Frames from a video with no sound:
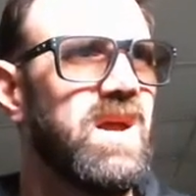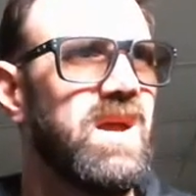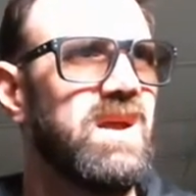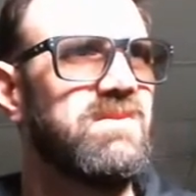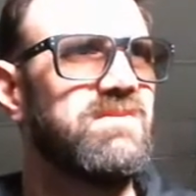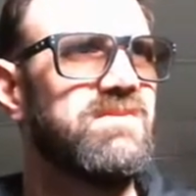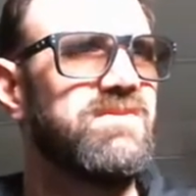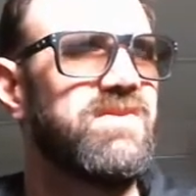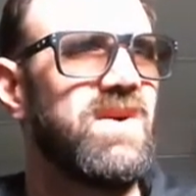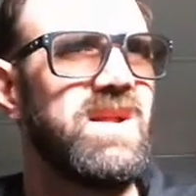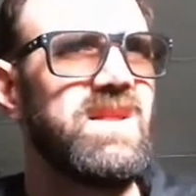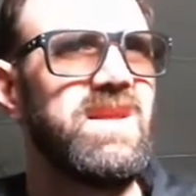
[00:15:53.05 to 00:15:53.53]

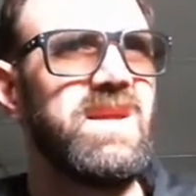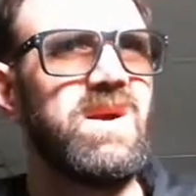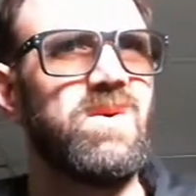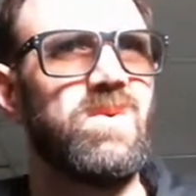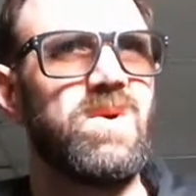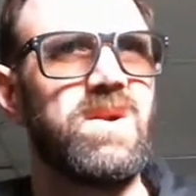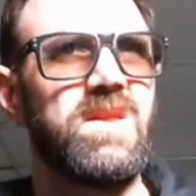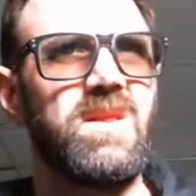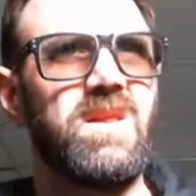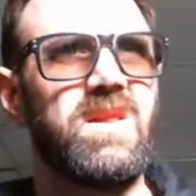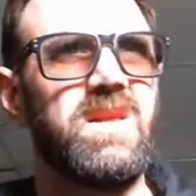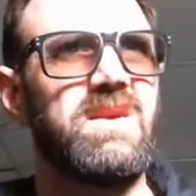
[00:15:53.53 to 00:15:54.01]
And finally, I
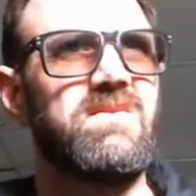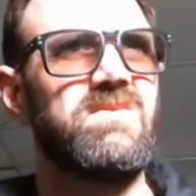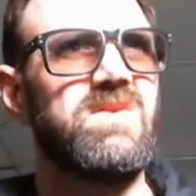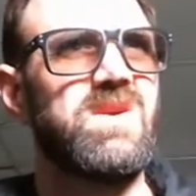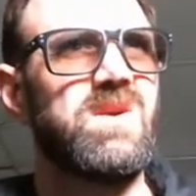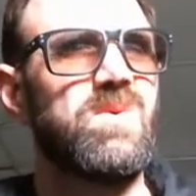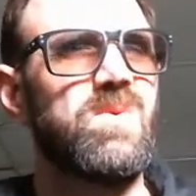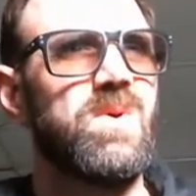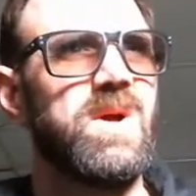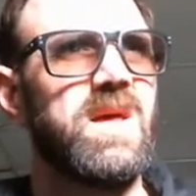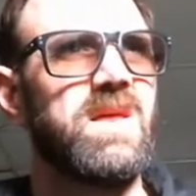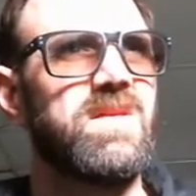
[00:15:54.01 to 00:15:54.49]
wanted to leave
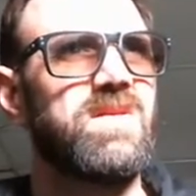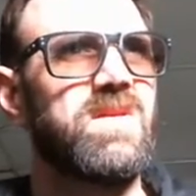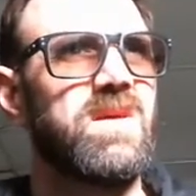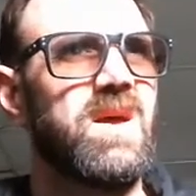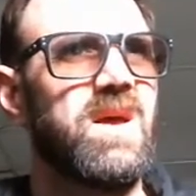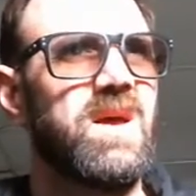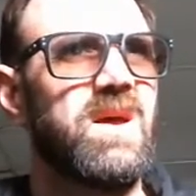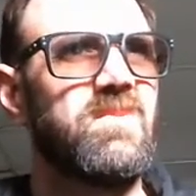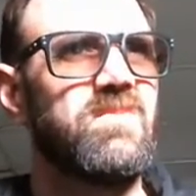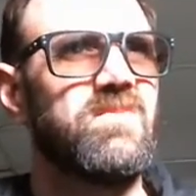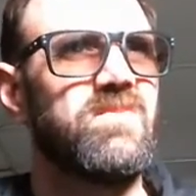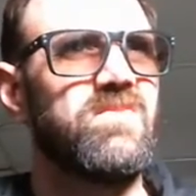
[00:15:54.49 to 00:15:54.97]
you with
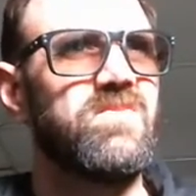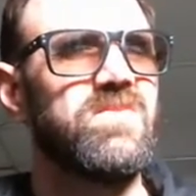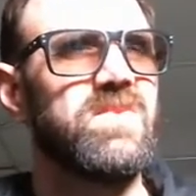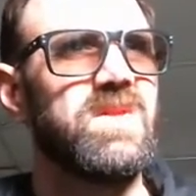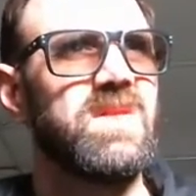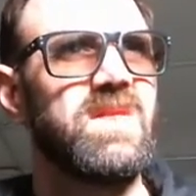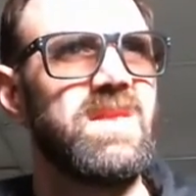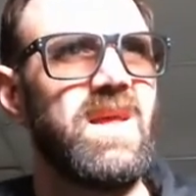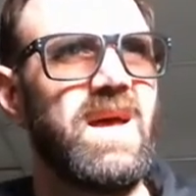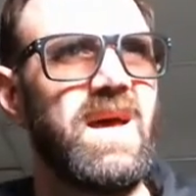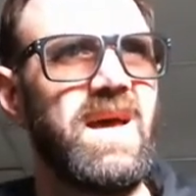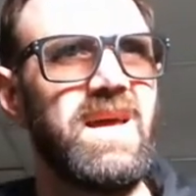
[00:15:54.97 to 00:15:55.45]

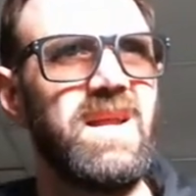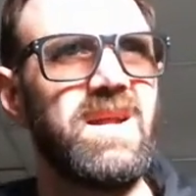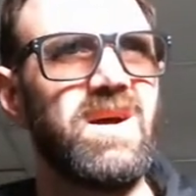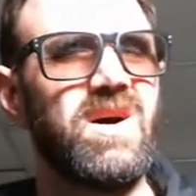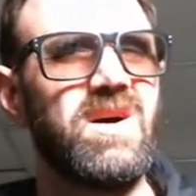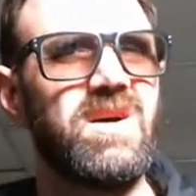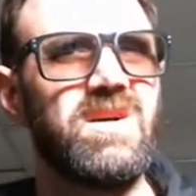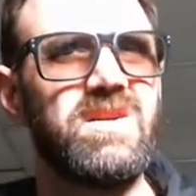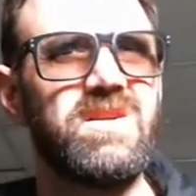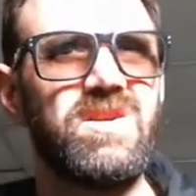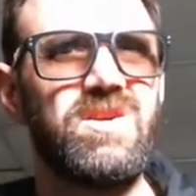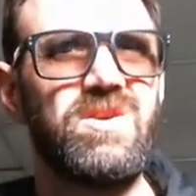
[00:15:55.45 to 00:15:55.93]

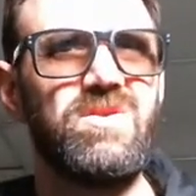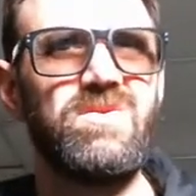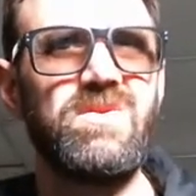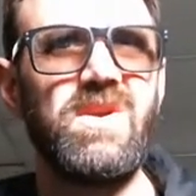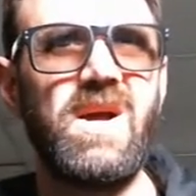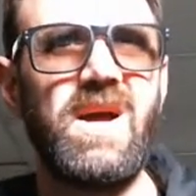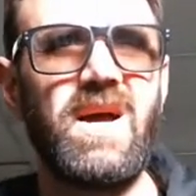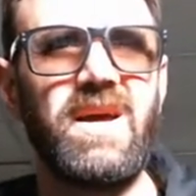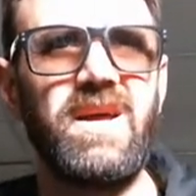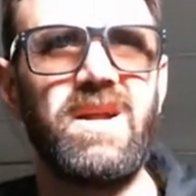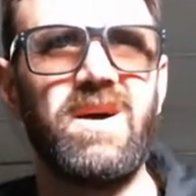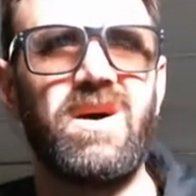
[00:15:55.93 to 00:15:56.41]
you
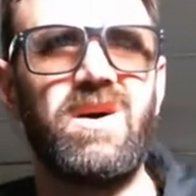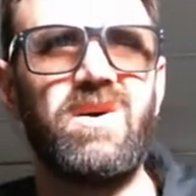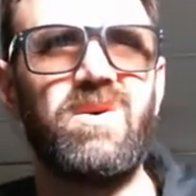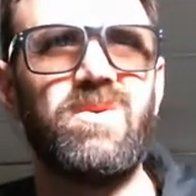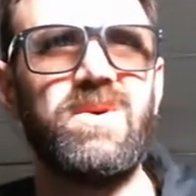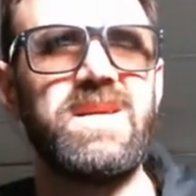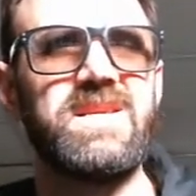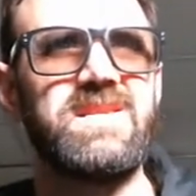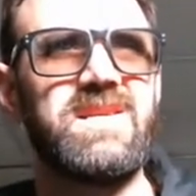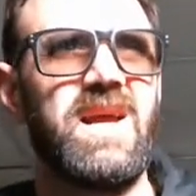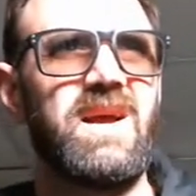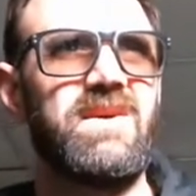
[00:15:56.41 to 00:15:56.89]
not
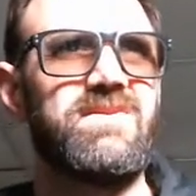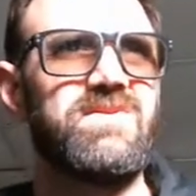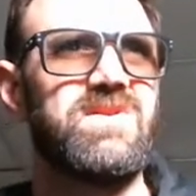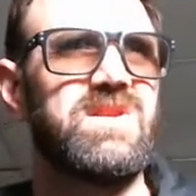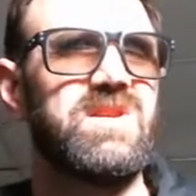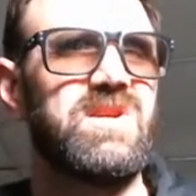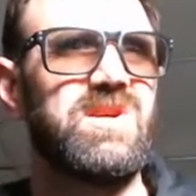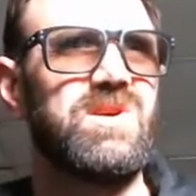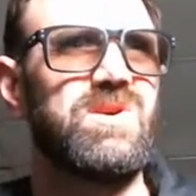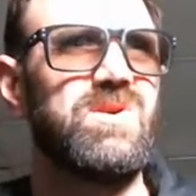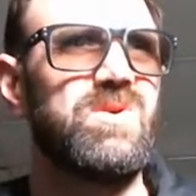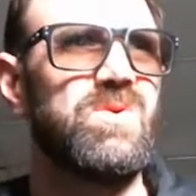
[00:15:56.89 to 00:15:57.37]
always have
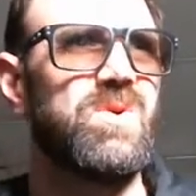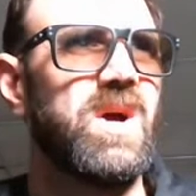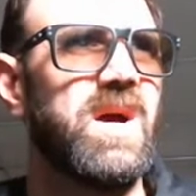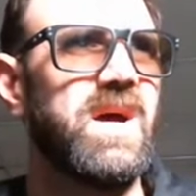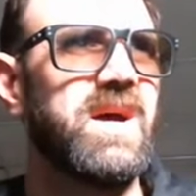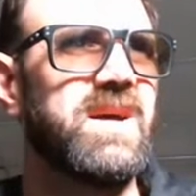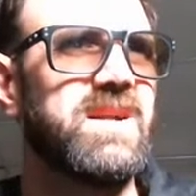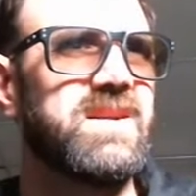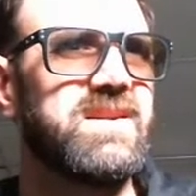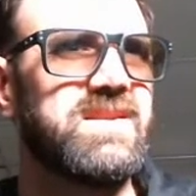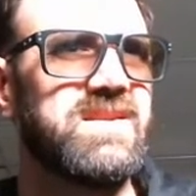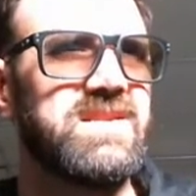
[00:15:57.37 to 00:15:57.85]
to
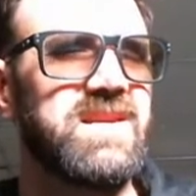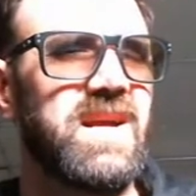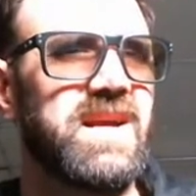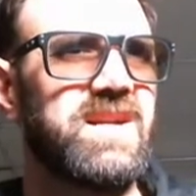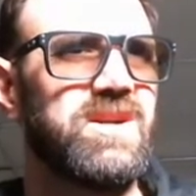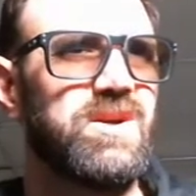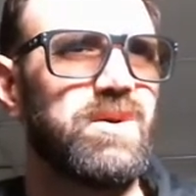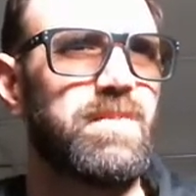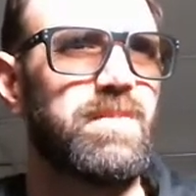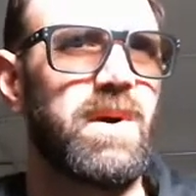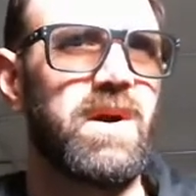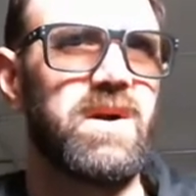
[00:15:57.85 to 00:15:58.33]
design
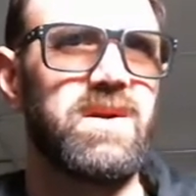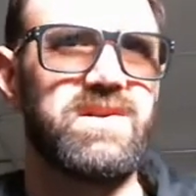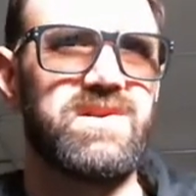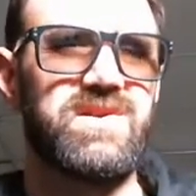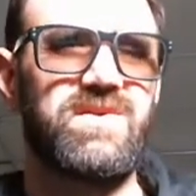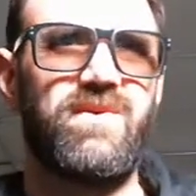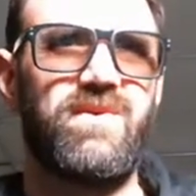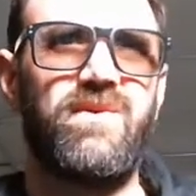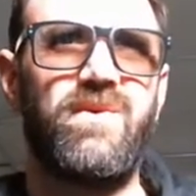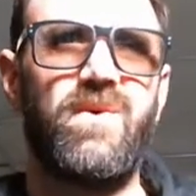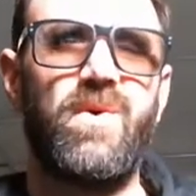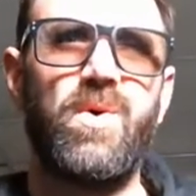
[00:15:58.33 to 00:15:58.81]
your parts
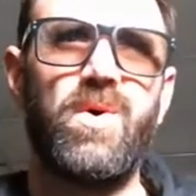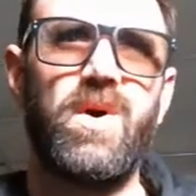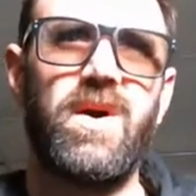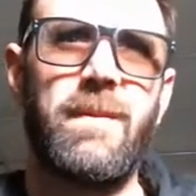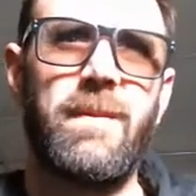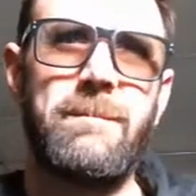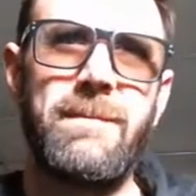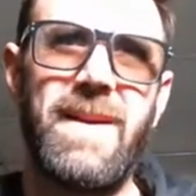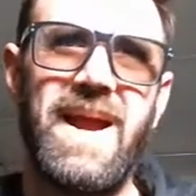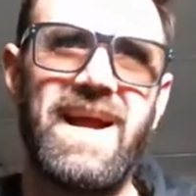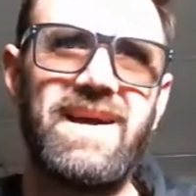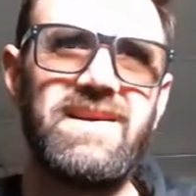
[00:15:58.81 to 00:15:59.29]
for
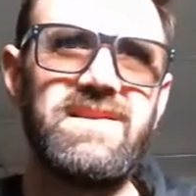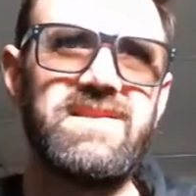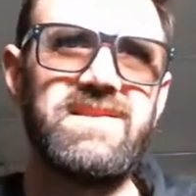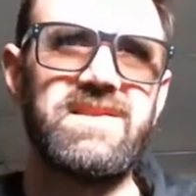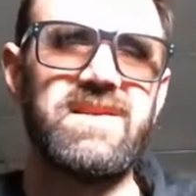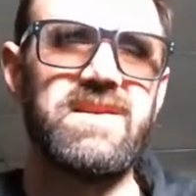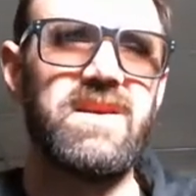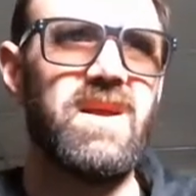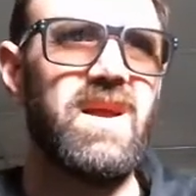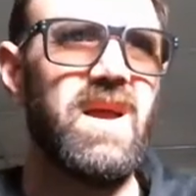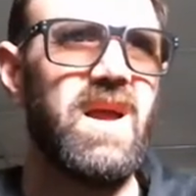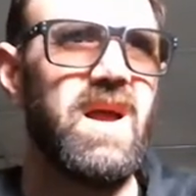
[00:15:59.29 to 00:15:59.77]
mass,
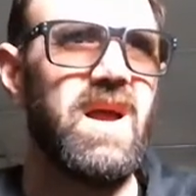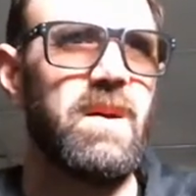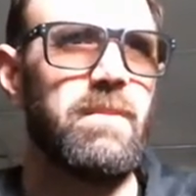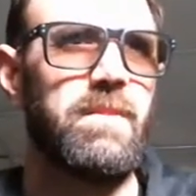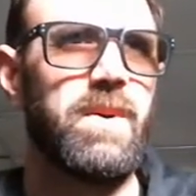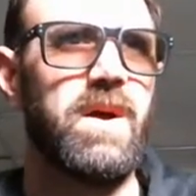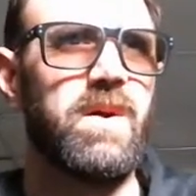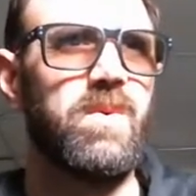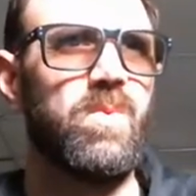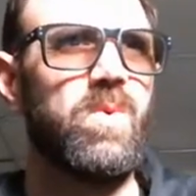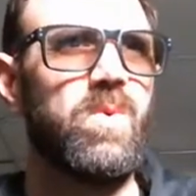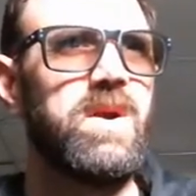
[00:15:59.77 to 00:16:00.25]

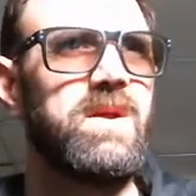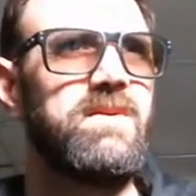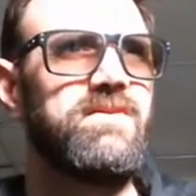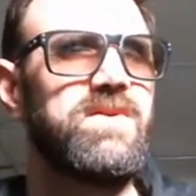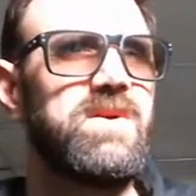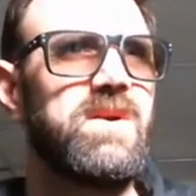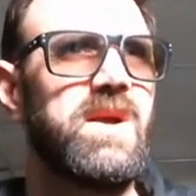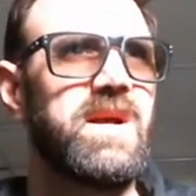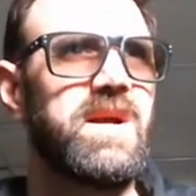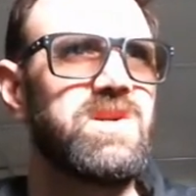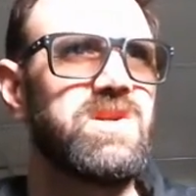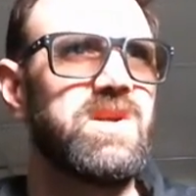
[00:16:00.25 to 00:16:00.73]
but what if
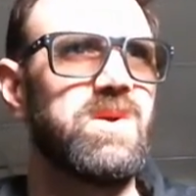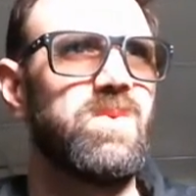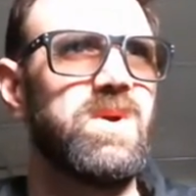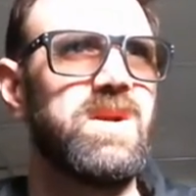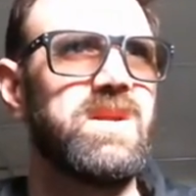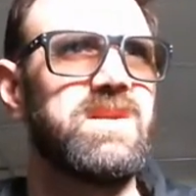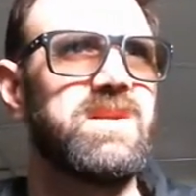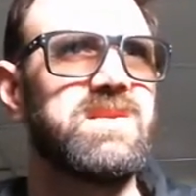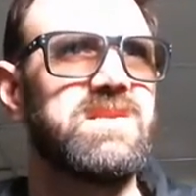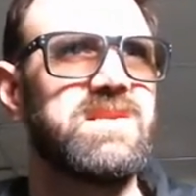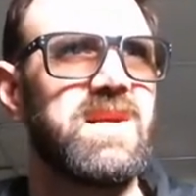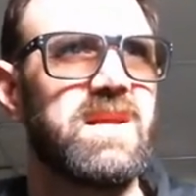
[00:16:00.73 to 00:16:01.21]
you actually want
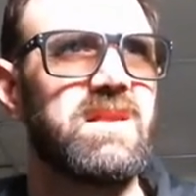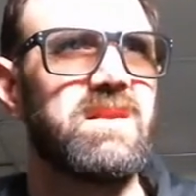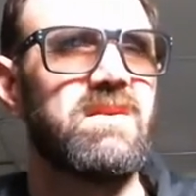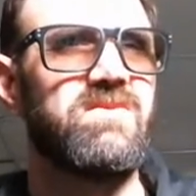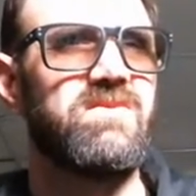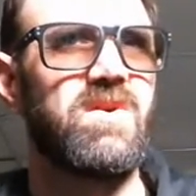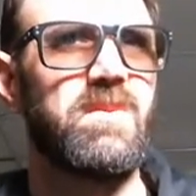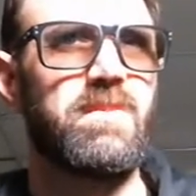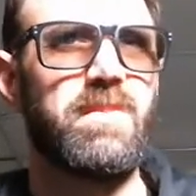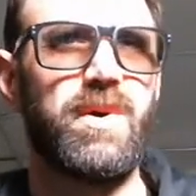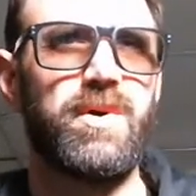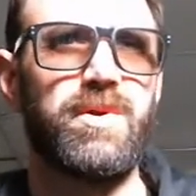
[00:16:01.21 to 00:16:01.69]
to design them
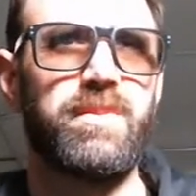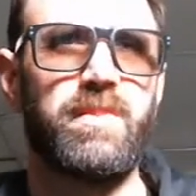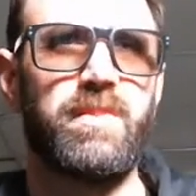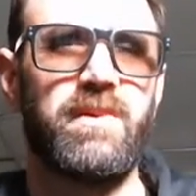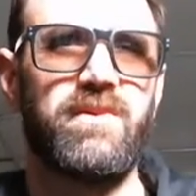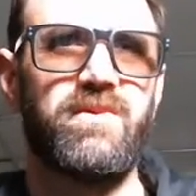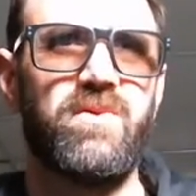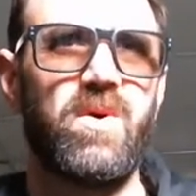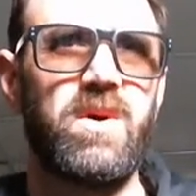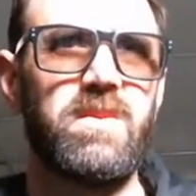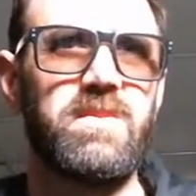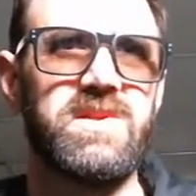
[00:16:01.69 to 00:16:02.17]
for both
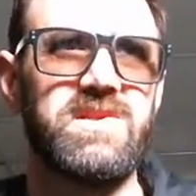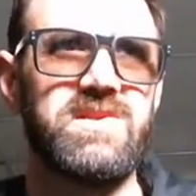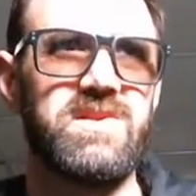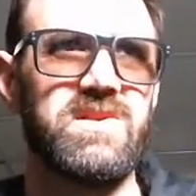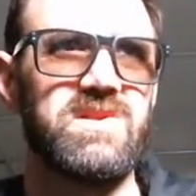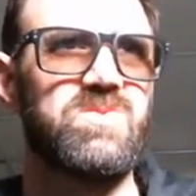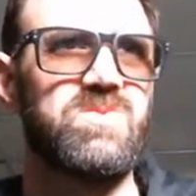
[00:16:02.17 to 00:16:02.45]
performance as